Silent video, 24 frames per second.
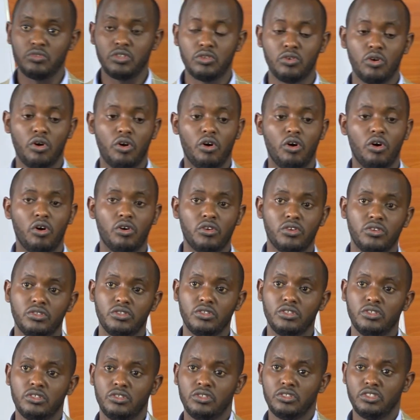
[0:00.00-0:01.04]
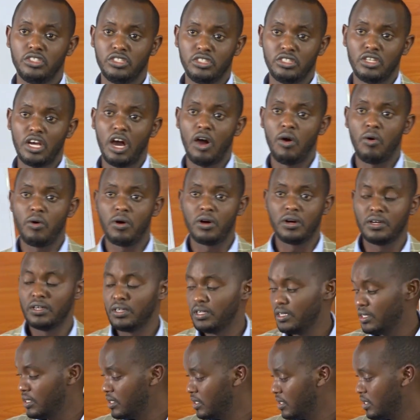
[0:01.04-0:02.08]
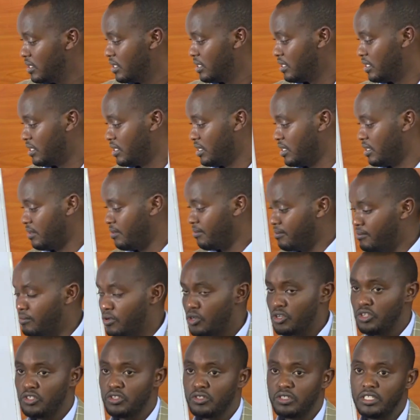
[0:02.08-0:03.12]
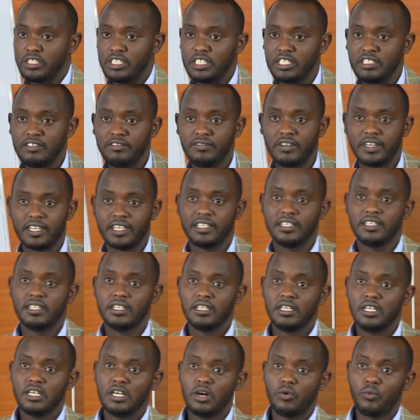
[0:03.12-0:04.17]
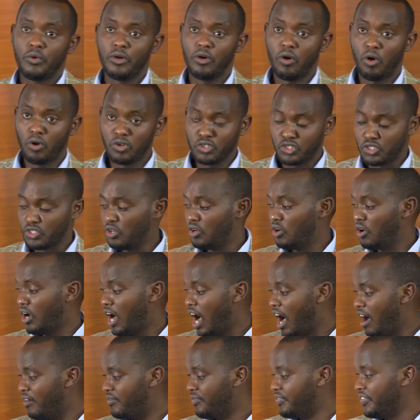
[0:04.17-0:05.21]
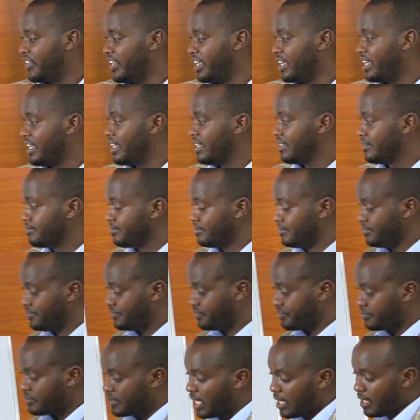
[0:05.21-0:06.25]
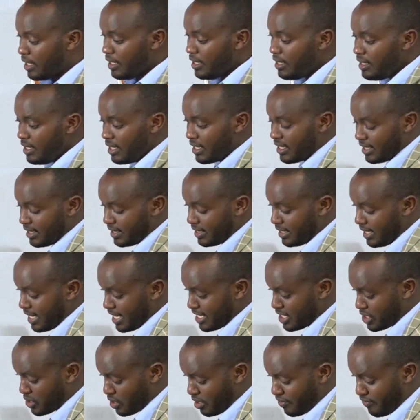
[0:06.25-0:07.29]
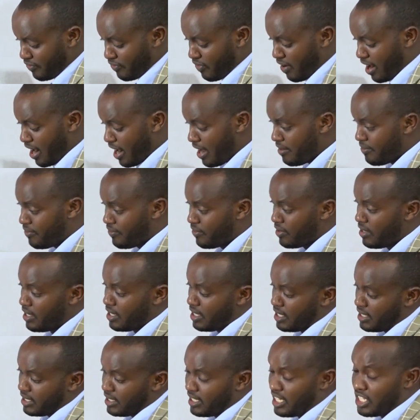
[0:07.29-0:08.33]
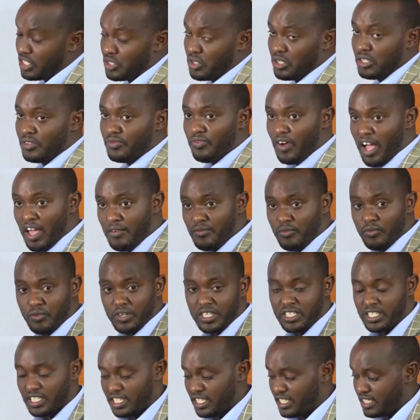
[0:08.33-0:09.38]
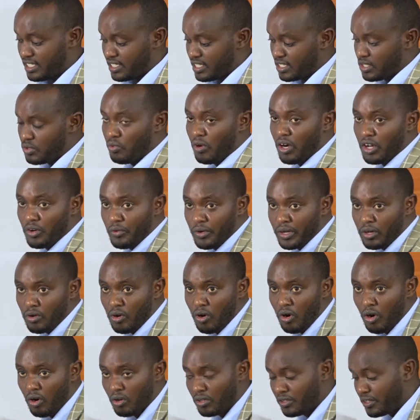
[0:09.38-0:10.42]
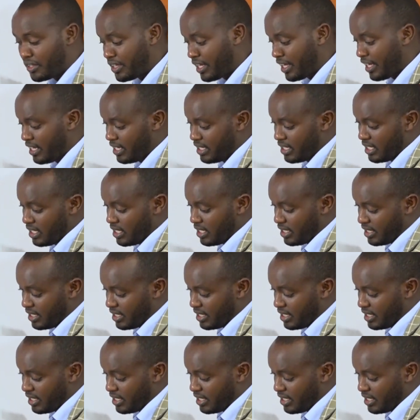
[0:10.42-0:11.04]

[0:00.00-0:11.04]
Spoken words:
we go on in our module delivery. We also have the lesson 5, which is what we call the